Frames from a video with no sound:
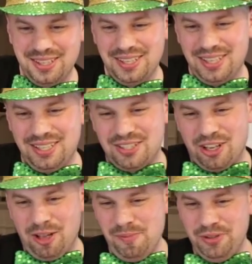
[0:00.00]
It's
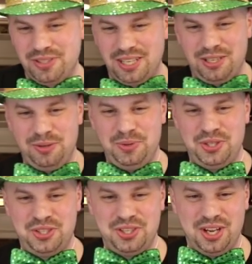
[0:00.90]
almost like you
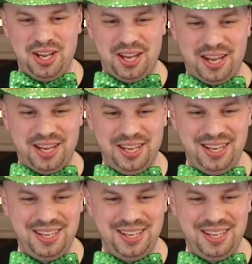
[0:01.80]
saw